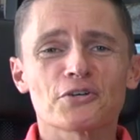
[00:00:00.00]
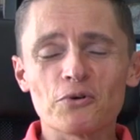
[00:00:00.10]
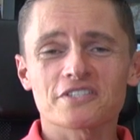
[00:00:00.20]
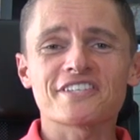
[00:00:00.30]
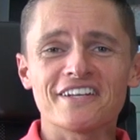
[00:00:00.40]
So
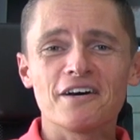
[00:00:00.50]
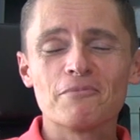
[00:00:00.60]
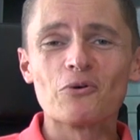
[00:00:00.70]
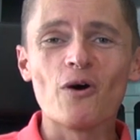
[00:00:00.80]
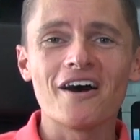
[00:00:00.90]
what's at
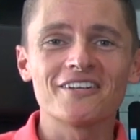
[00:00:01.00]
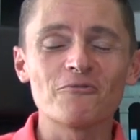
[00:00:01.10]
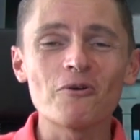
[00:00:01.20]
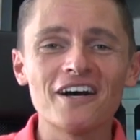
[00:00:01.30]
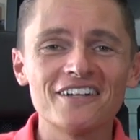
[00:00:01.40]
number
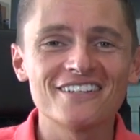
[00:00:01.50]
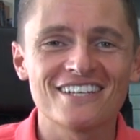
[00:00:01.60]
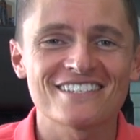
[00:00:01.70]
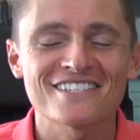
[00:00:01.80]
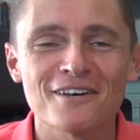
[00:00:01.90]
1? Well,
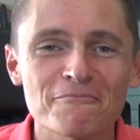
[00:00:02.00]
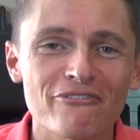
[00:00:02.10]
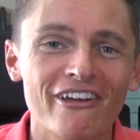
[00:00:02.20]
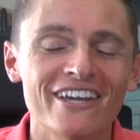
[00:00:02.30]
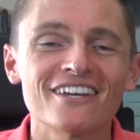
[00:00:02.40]
it's
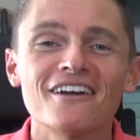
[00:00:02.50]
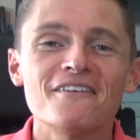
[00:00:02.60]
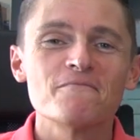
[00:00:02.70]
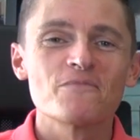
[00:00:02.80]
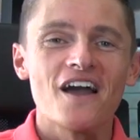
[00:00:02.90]
something
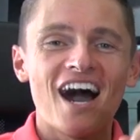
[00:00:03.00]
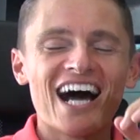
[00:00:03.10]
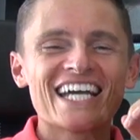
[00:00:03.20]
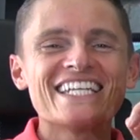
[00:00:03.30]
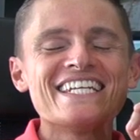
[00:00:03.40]

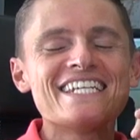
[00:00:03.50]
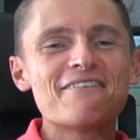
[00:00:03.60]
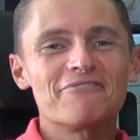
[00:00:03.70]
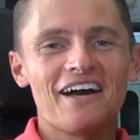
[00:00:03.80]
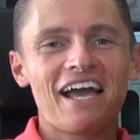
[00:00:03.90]
I
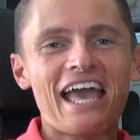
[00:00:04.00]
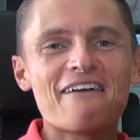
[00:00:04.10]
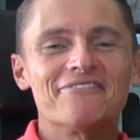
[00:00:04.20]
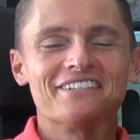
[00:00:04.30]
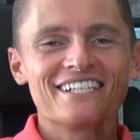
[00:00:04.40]
never
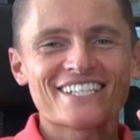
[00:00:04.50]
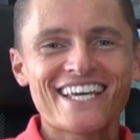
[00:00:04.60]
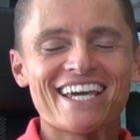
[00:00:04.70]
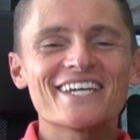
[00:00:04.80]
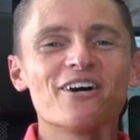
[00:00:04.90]
ever
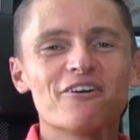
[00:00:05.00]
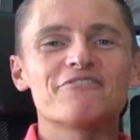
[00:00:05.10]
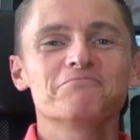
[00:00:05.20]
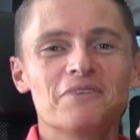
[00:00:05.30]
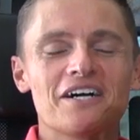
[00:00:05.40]
take
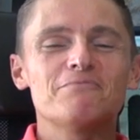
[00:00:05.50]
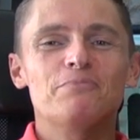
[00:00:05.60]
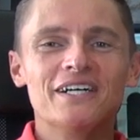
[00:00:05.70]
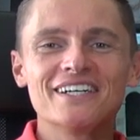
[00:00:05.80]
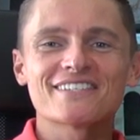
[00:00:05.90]
off my
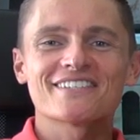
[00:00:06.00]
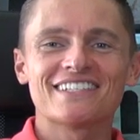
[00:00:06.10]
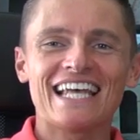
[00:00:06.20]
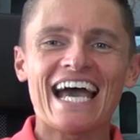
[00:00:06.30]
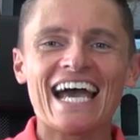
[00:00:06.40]

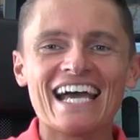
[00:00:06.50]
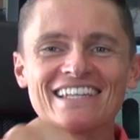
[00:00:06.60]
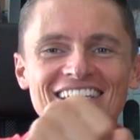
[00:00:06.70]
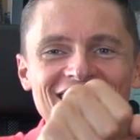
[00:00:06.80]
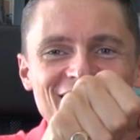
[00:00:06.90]
person,
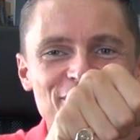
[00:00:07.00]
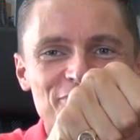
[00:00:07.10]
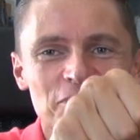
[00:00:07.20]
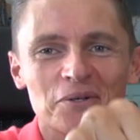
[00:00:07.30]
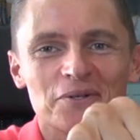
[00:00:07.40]
and it is,
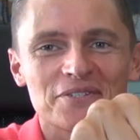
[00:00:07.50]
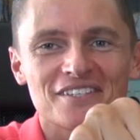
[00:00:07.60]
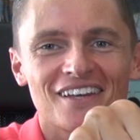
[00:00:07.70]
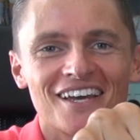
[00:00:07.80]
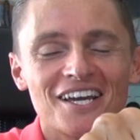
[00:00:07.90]
of
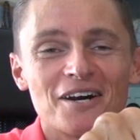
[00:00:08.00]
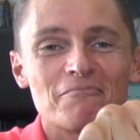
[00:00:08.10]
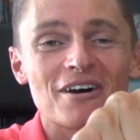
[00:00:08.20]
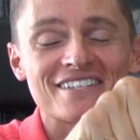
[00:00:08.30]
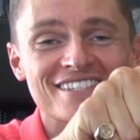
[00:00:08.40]
course,
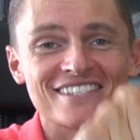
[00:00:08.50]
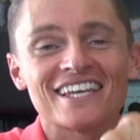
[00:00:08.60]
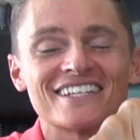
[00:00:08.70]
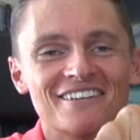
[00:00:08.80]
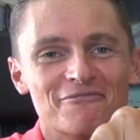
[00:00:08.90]
my
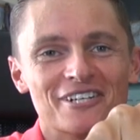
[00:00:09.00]
signet